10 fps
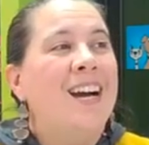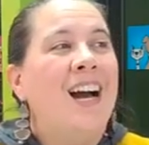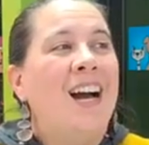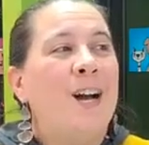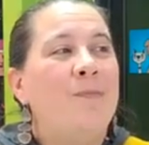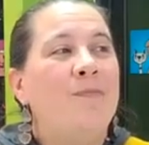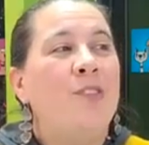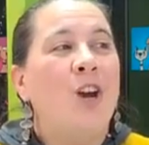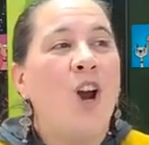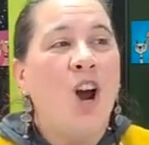Um,
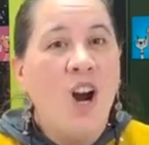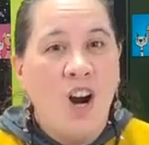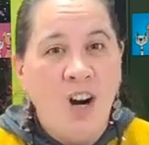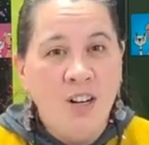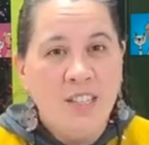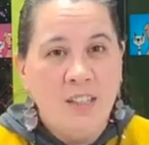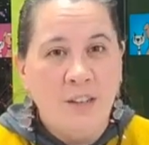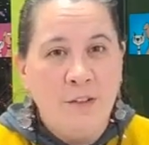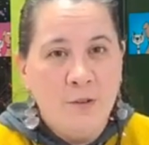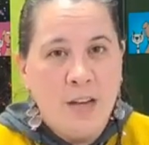there are still
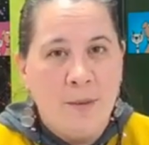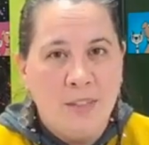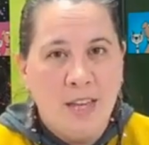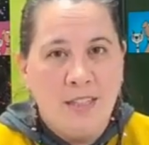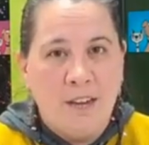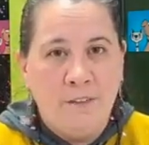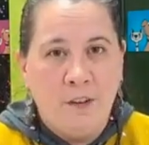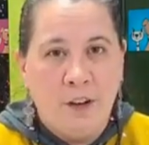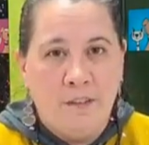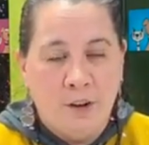a few time slots left
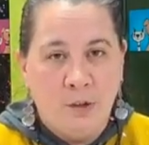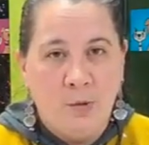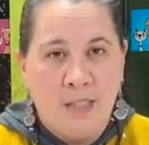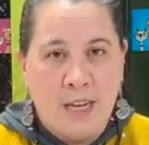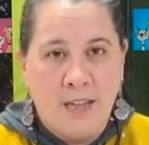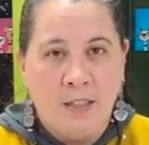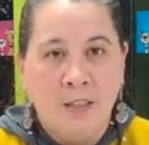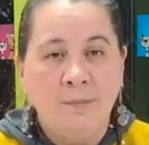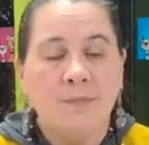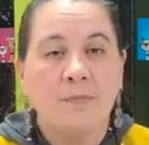for Photos with Santa.